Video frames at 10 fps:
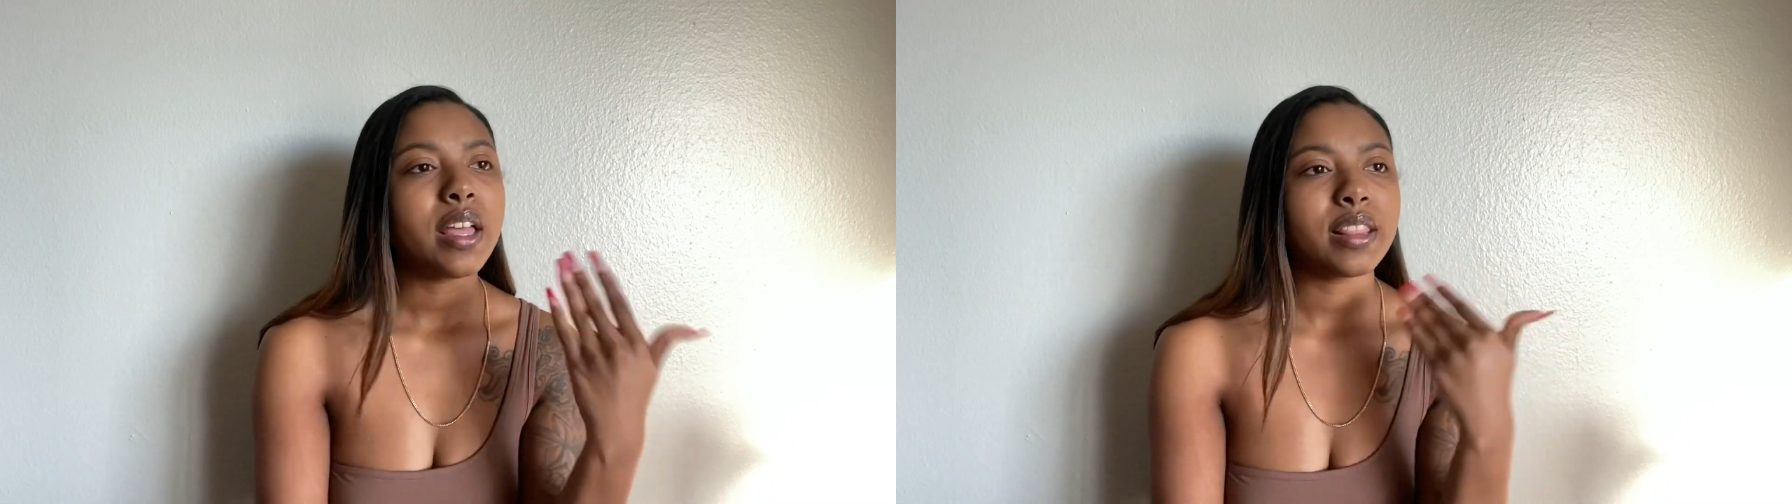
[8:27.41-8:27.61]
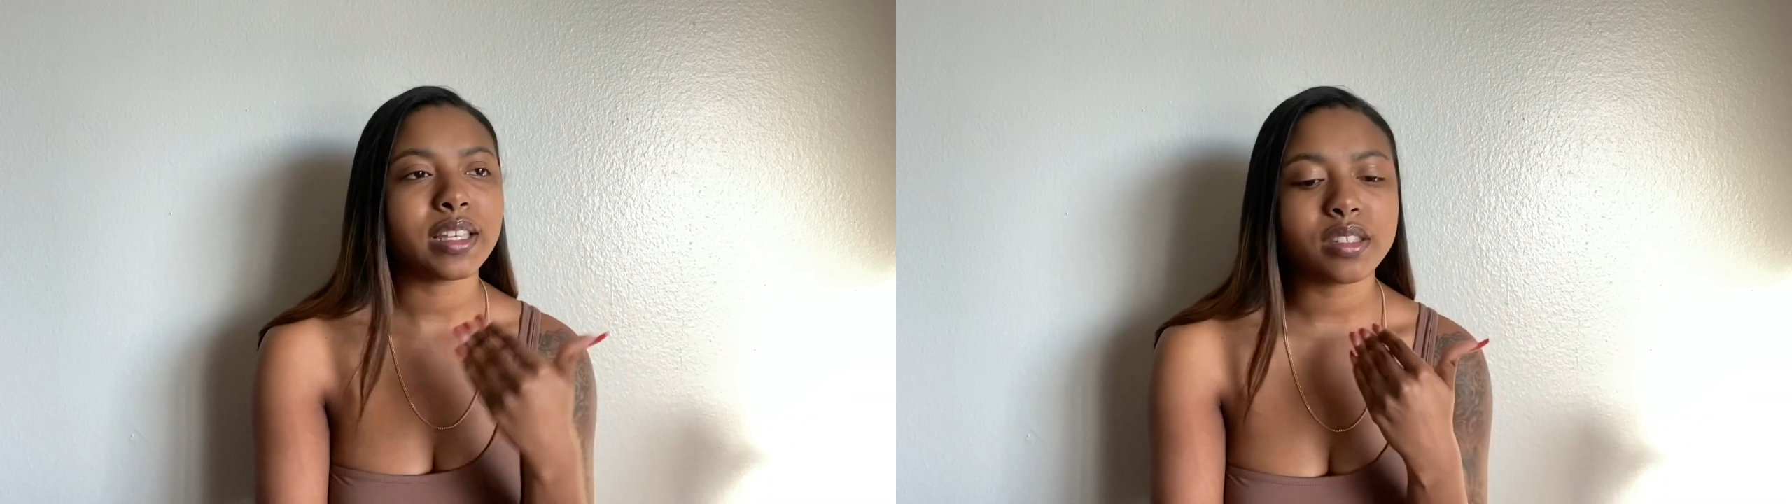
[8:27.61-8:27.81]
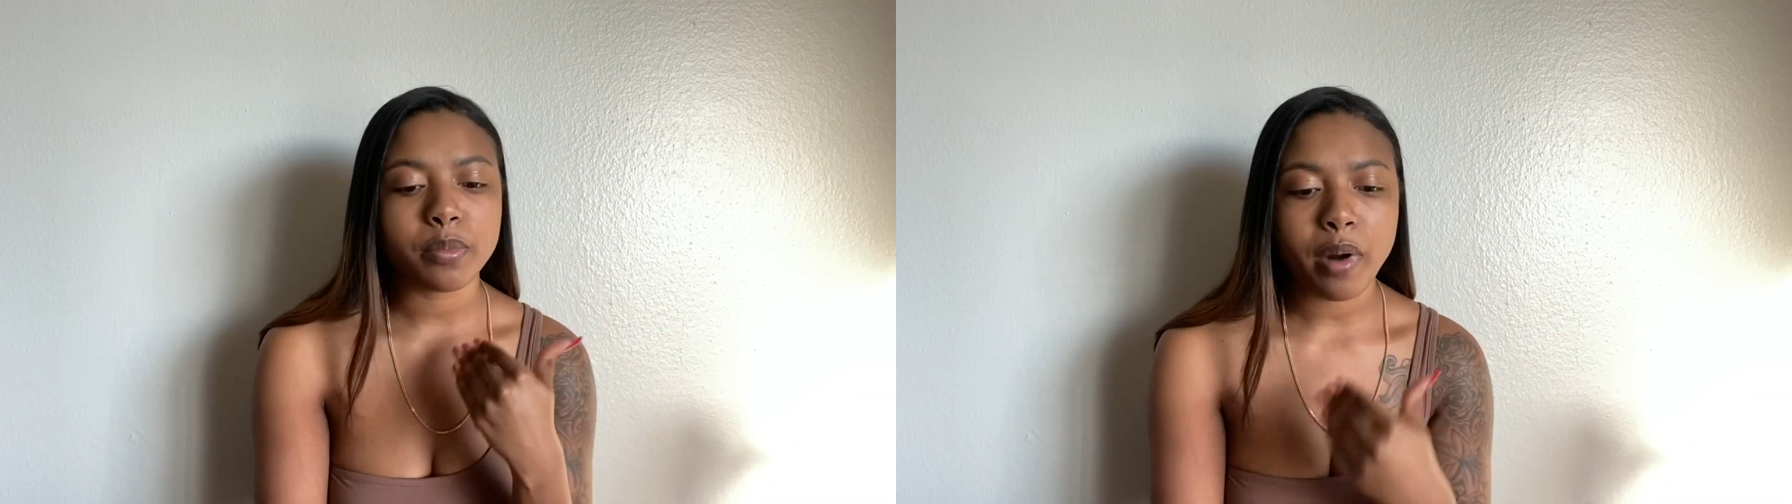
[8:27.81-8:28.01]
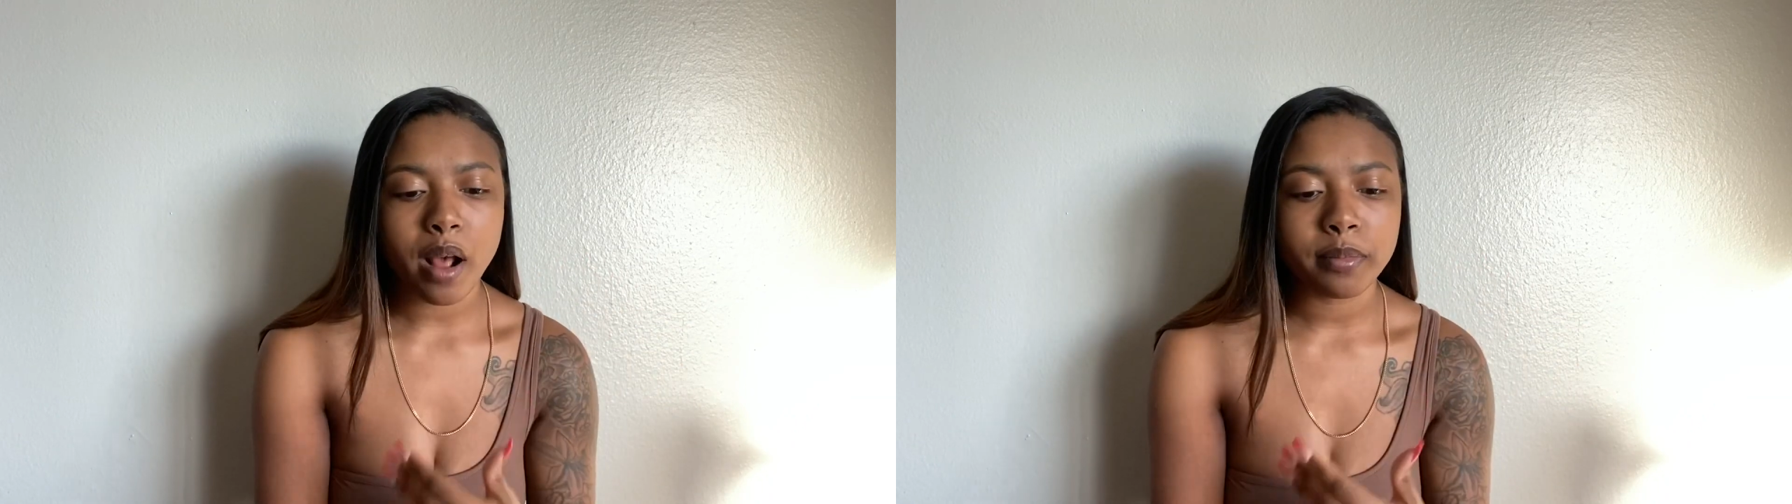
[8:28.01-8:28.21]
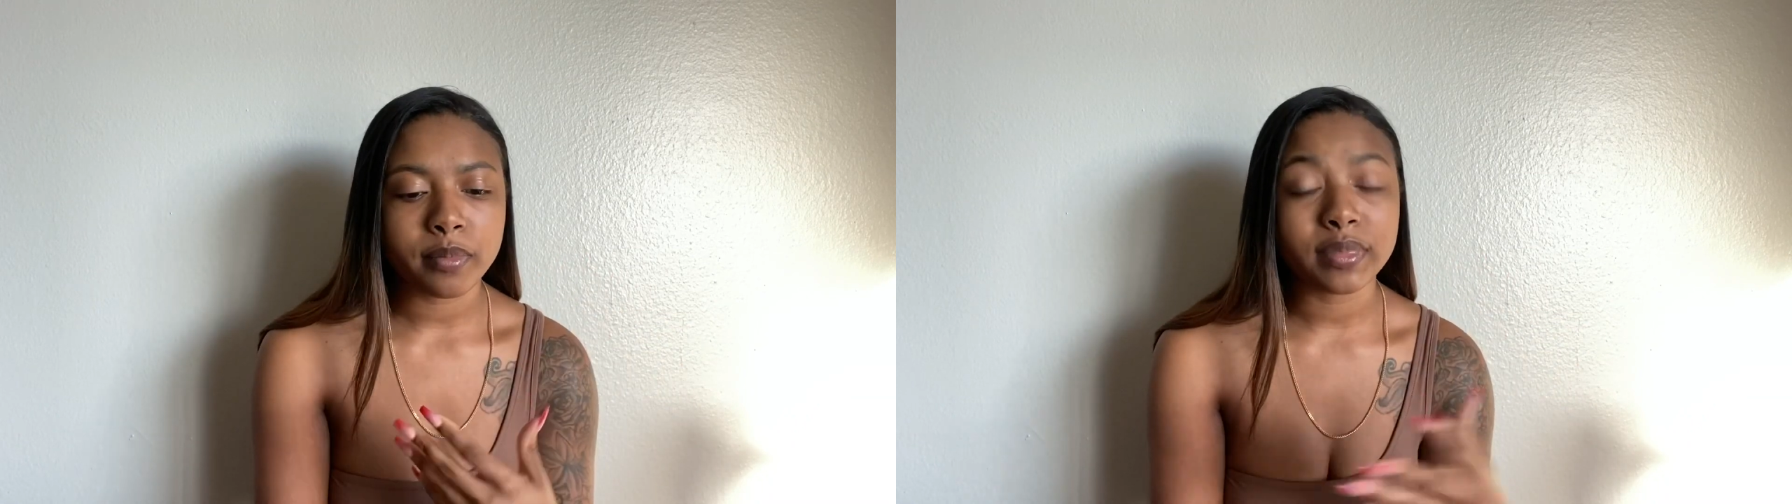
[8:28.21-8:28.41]
That's the
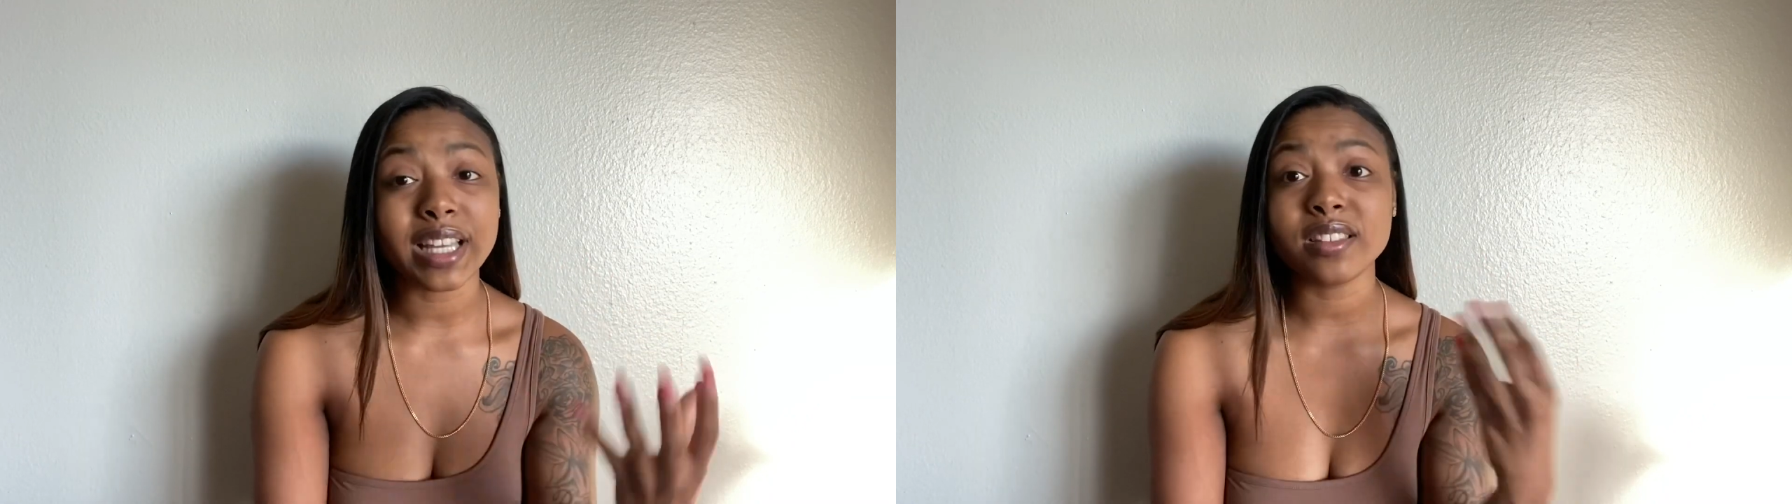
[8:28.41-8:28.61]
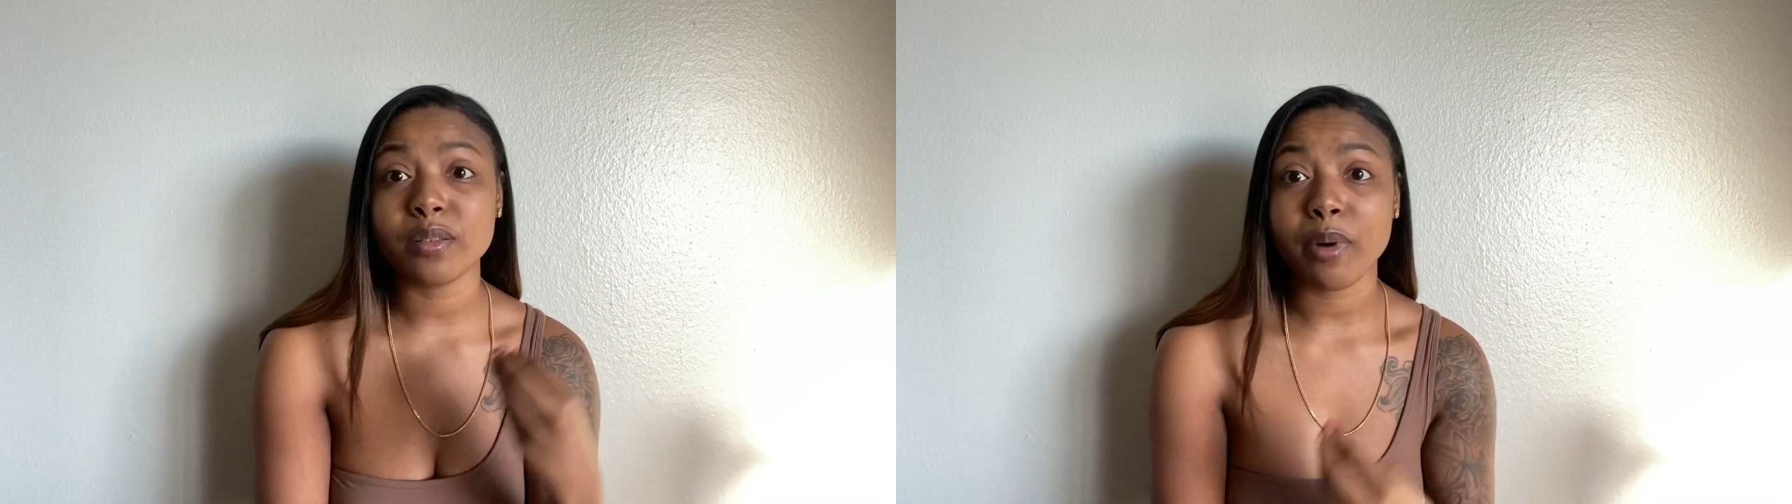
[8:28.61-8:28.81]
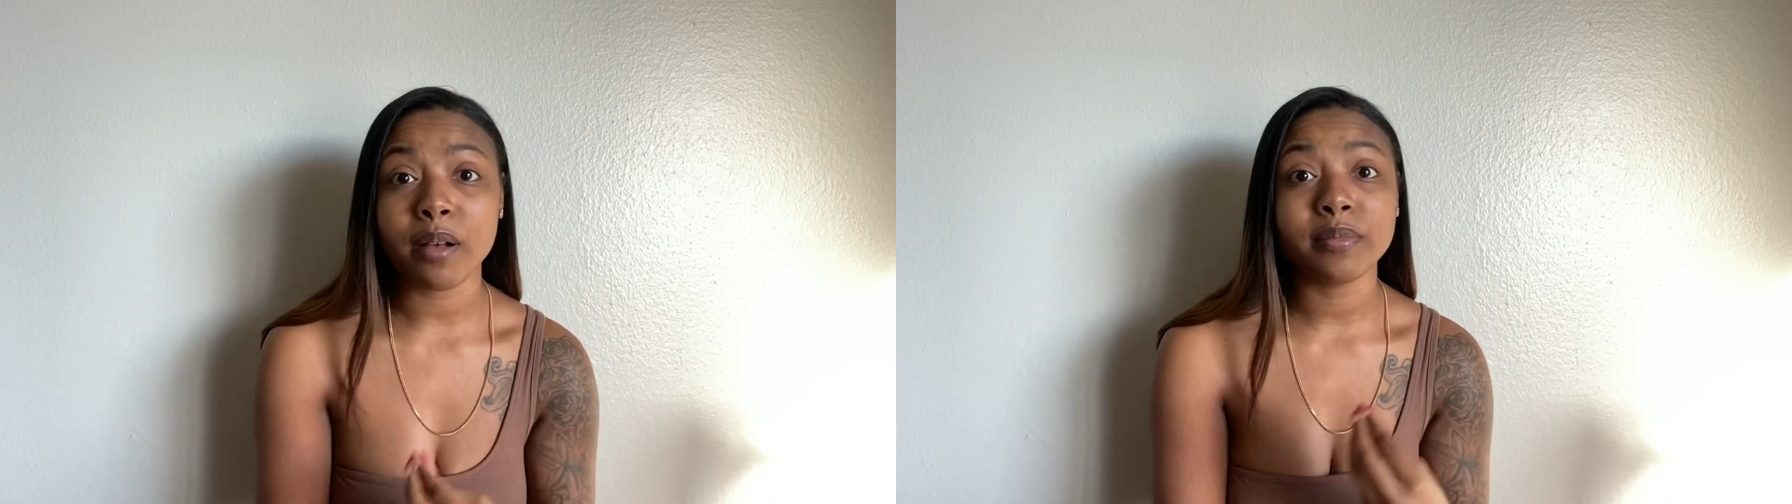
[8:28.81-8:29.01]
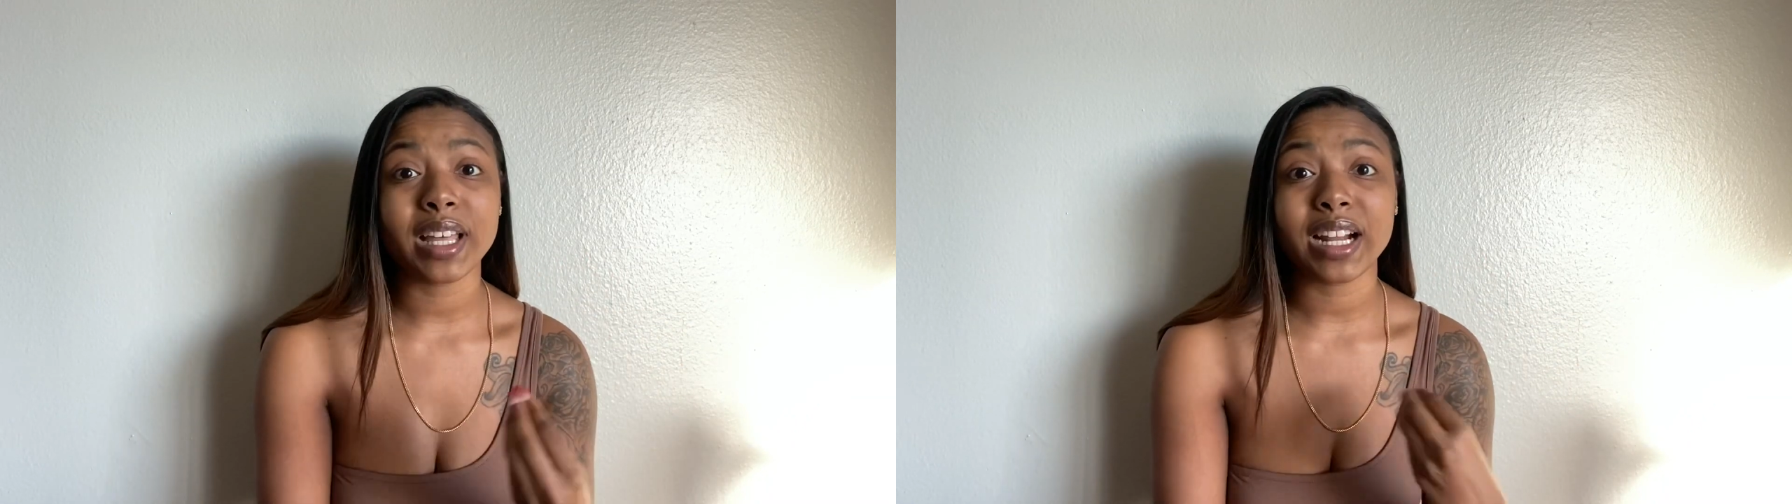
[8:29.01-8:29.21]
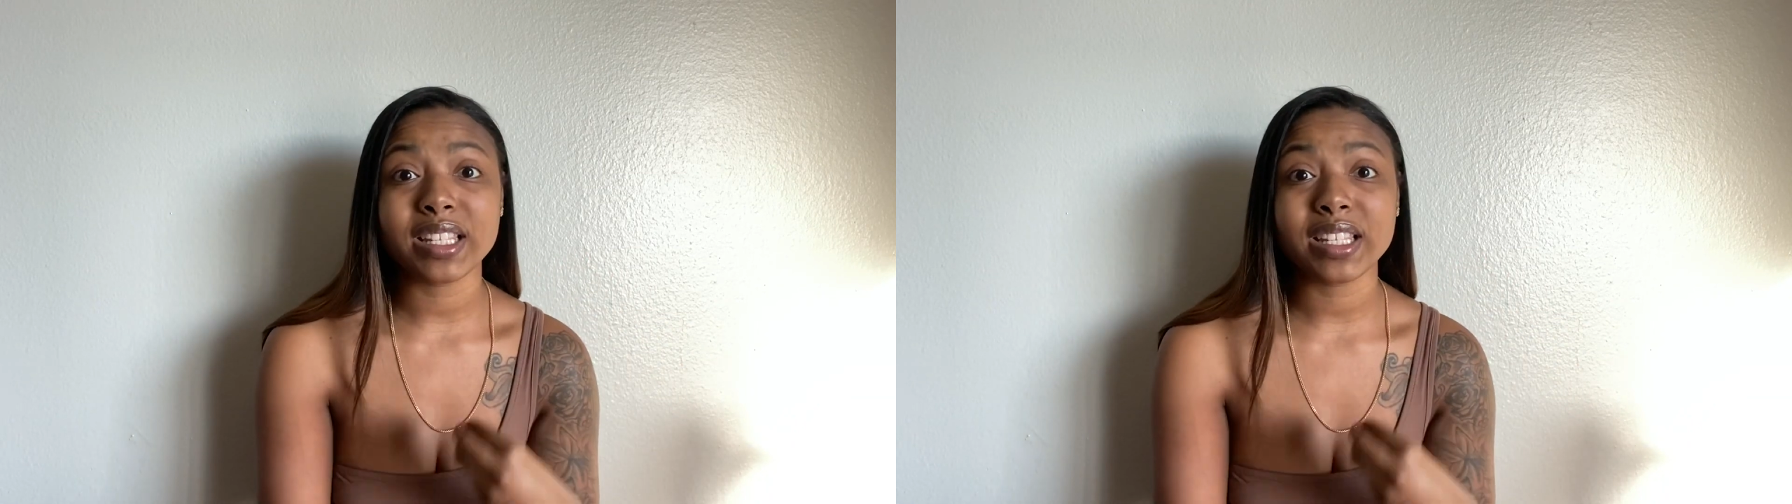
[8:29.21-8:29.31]
problem that I